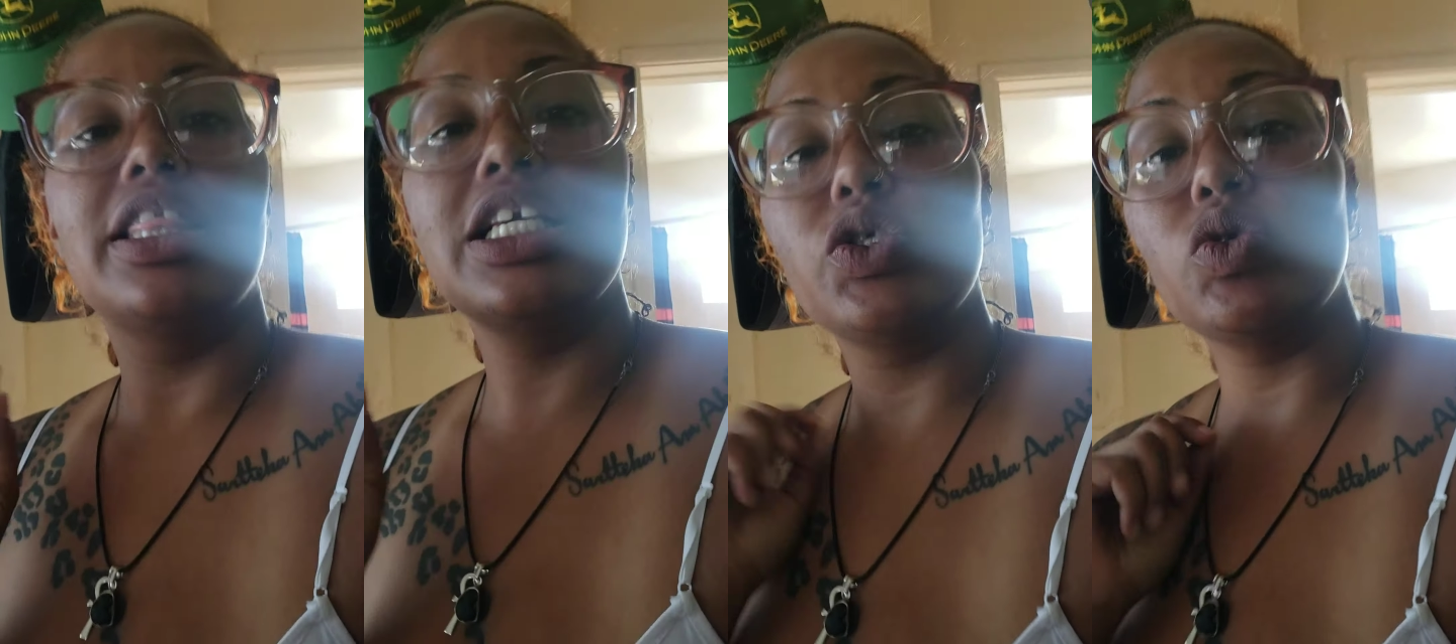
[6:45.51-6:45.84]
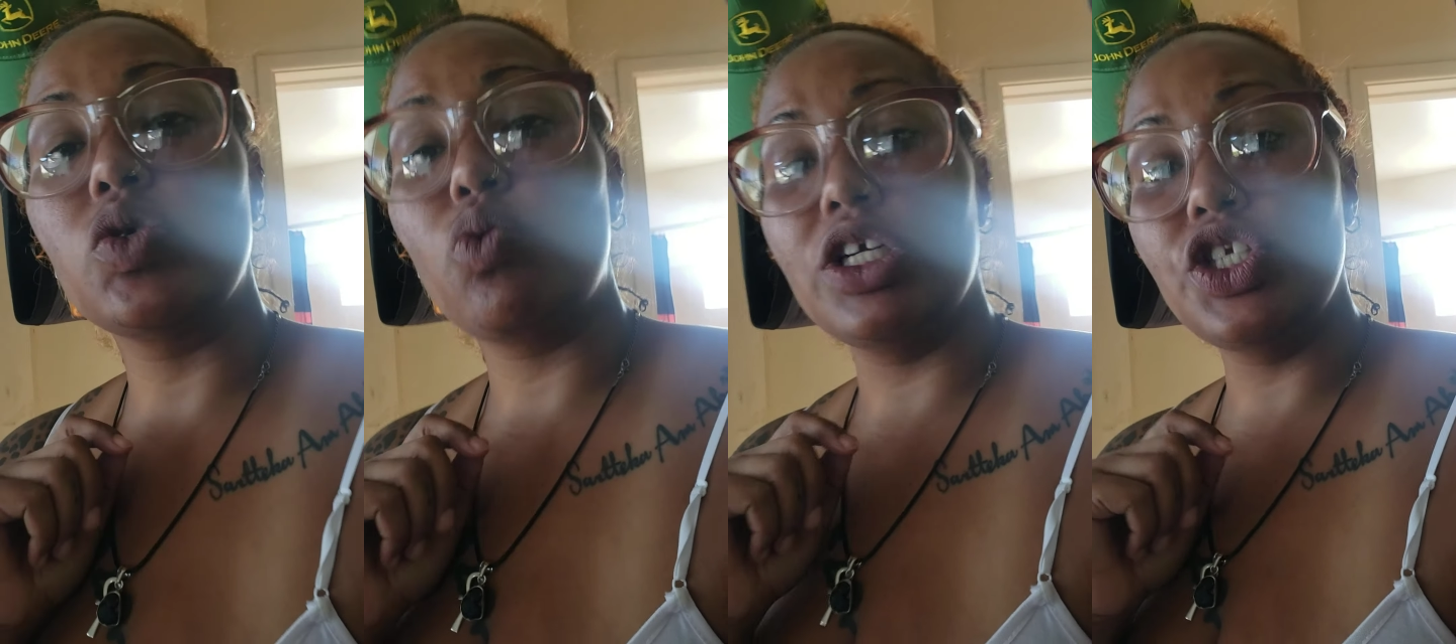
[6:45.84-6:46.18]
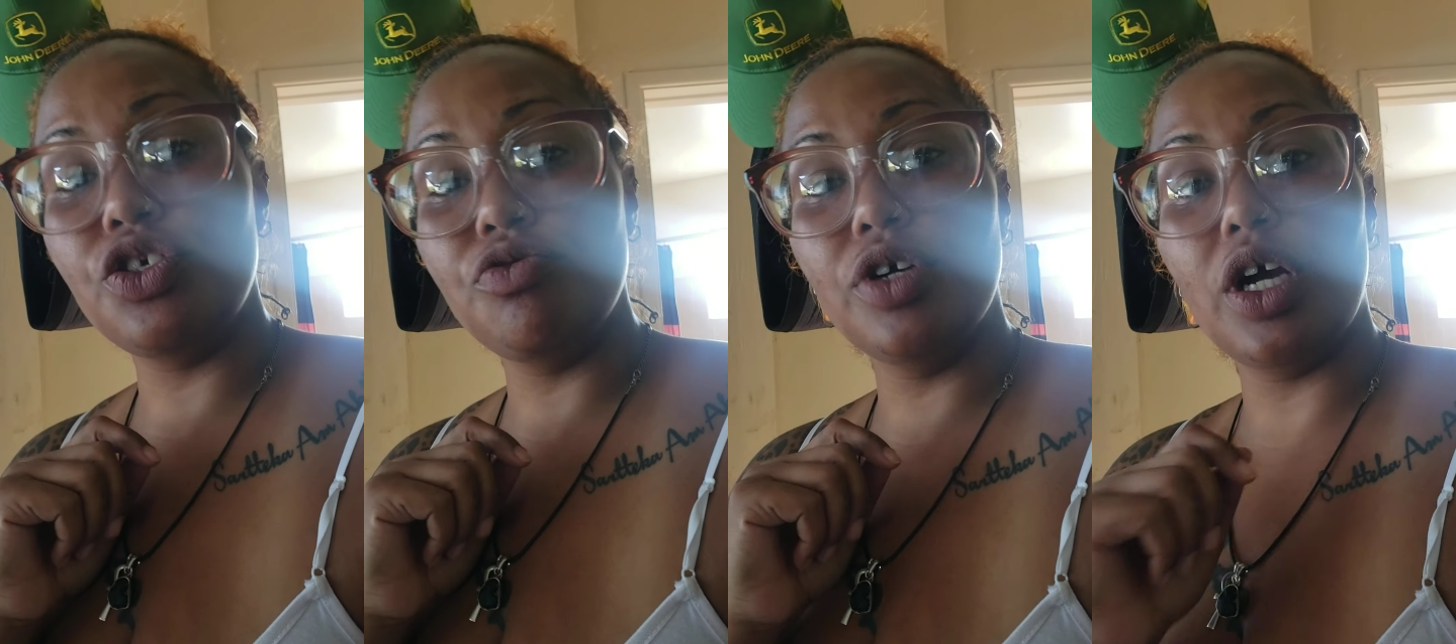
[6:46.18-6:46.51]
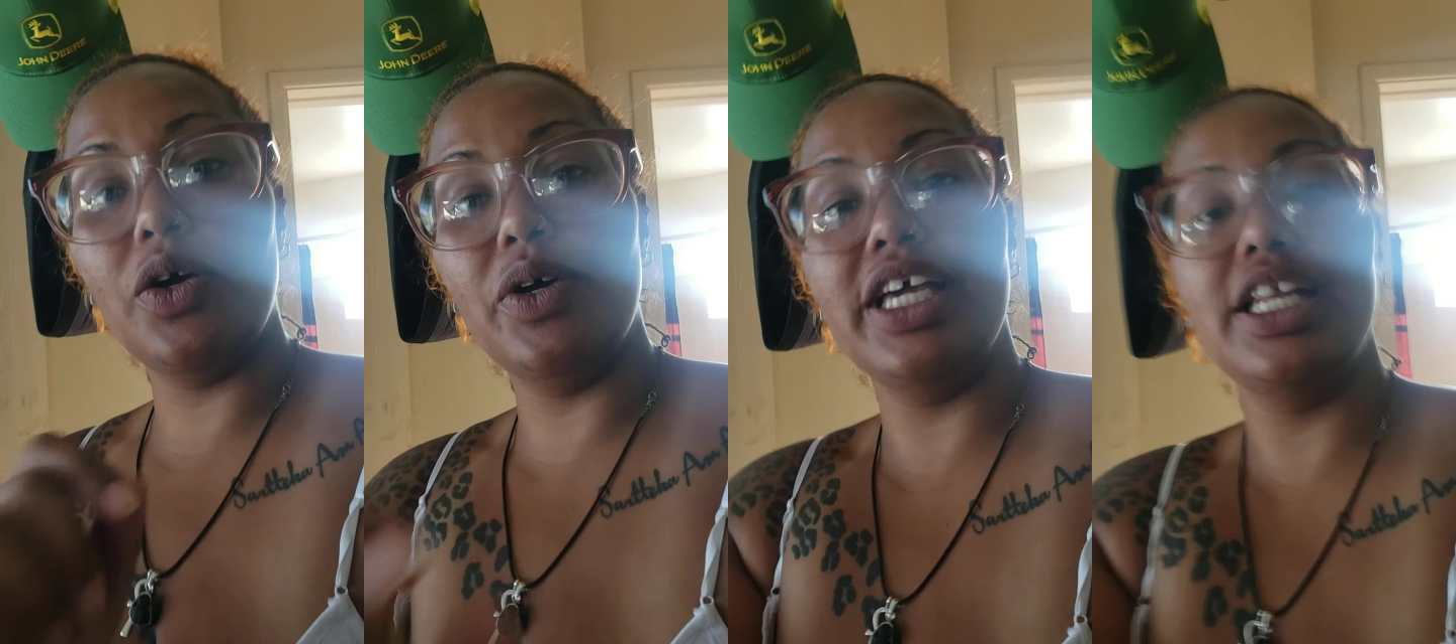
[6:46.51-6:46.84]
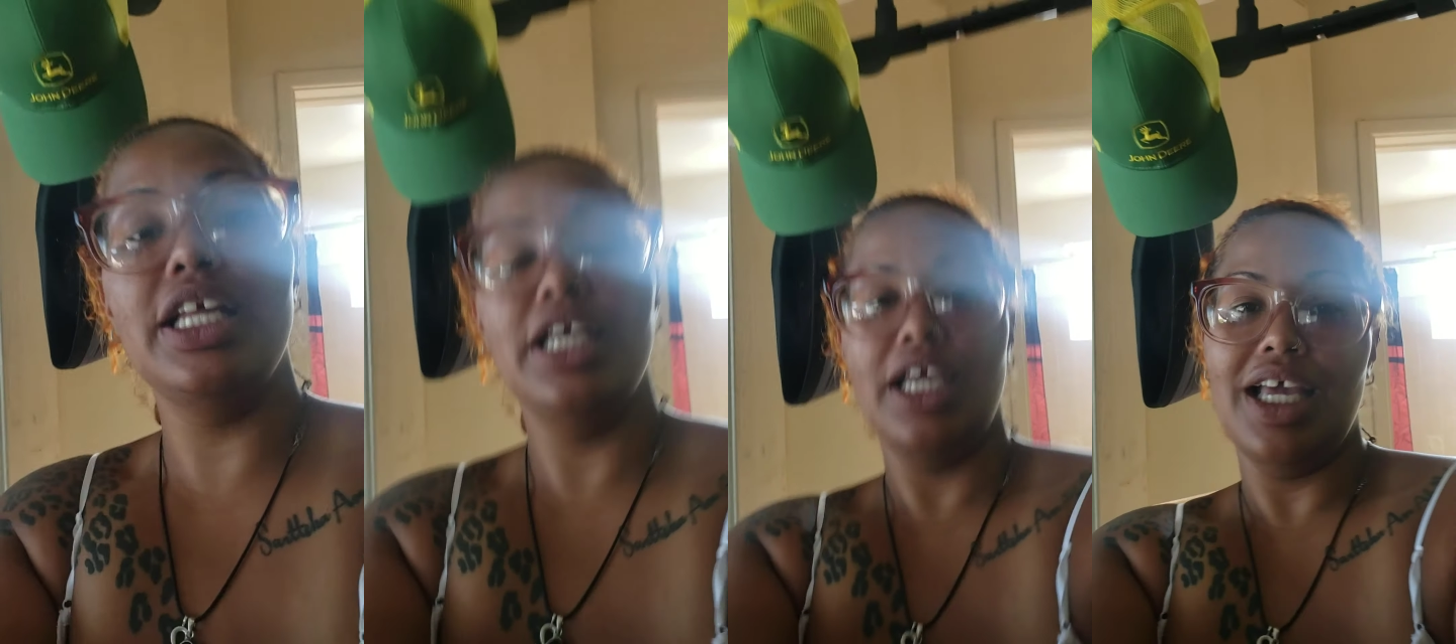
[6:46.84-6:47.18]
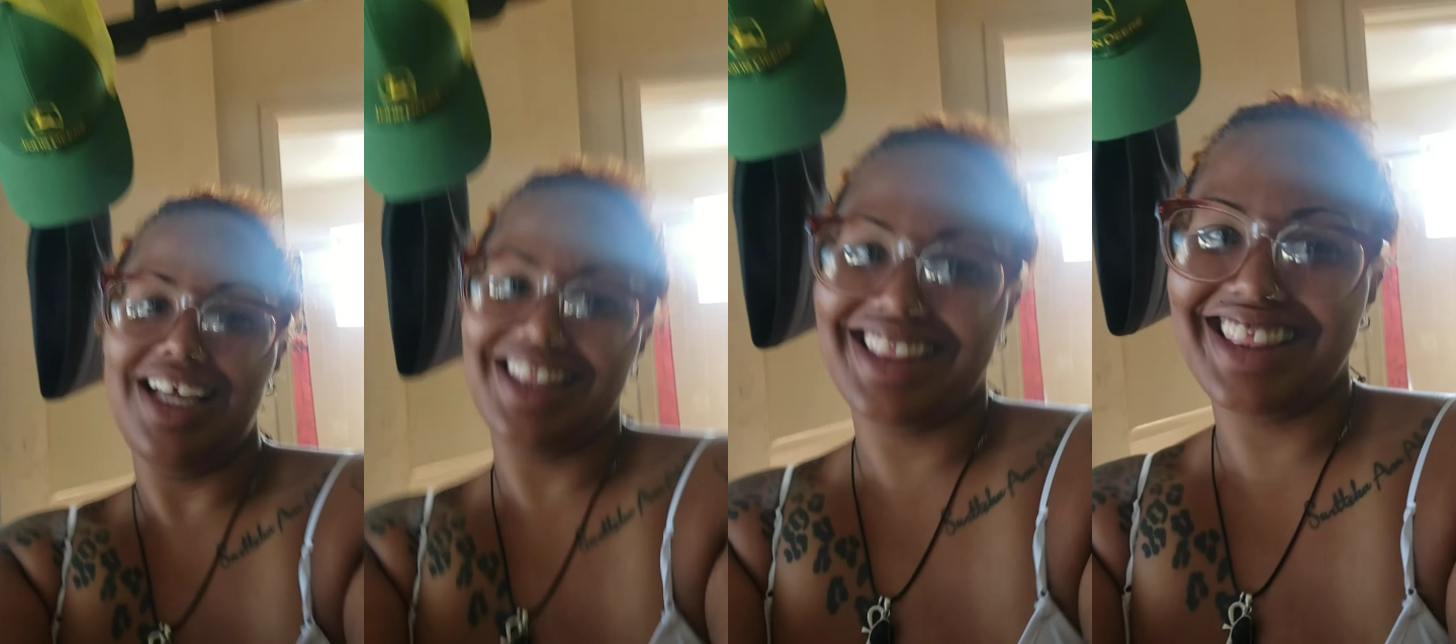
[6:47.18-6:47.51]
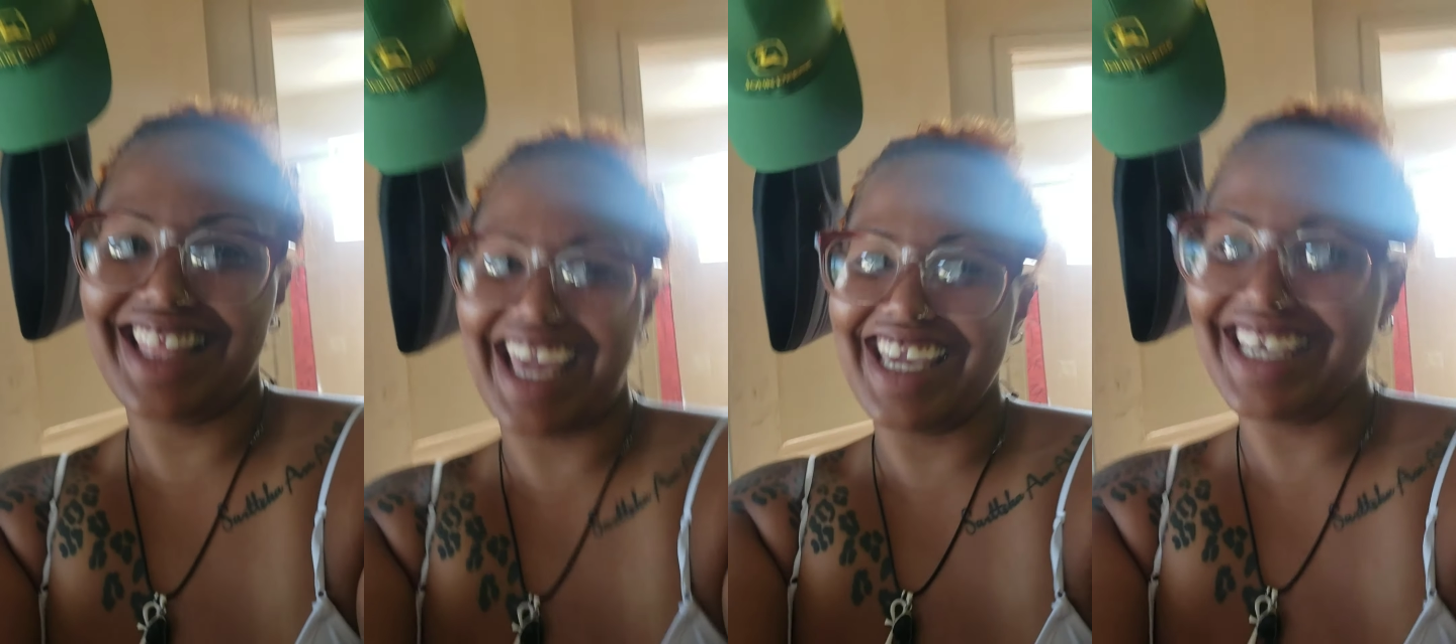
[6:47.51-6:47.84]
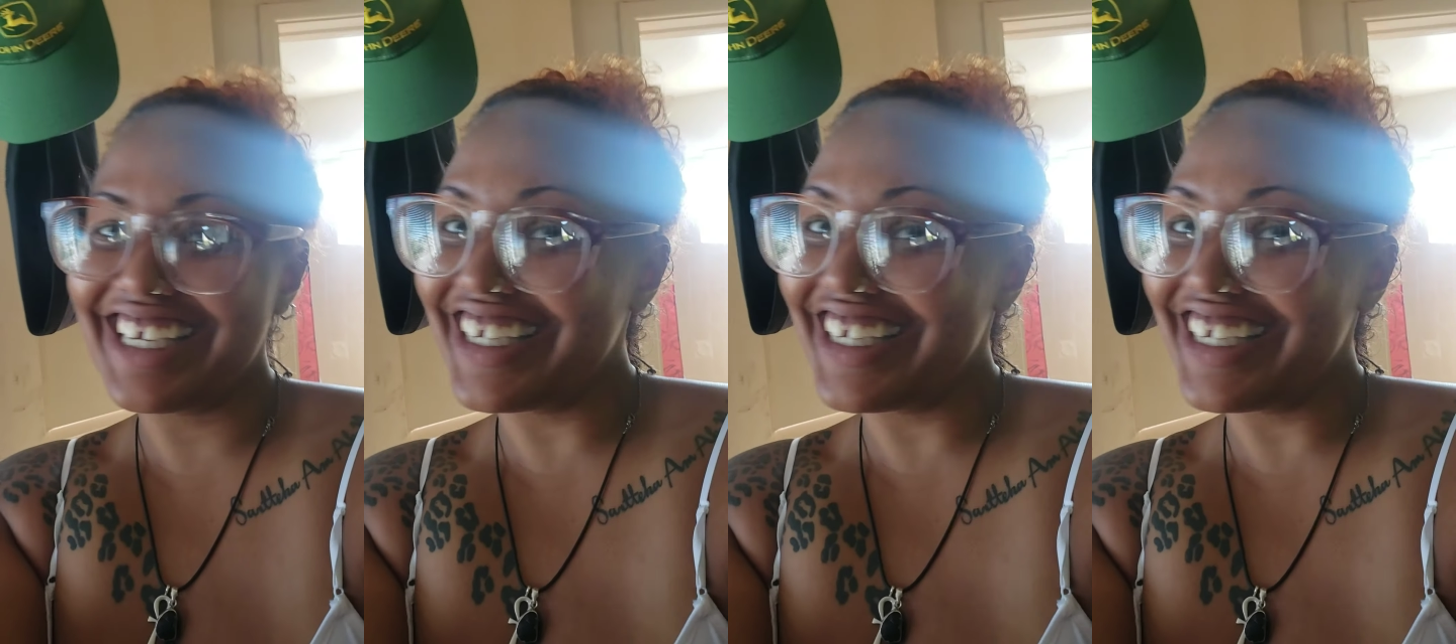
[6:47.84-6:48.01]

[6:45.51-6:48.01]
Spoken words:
This was What You Growin. Thank